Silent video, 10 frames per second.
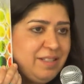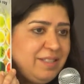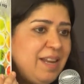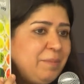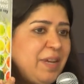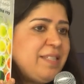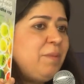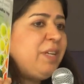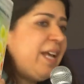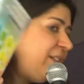is done by
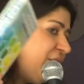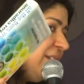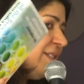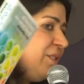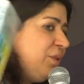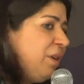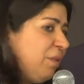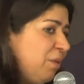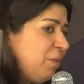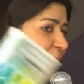someone else. She doesn't do
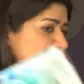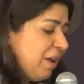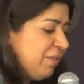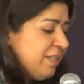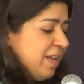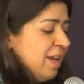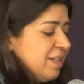her own book covers.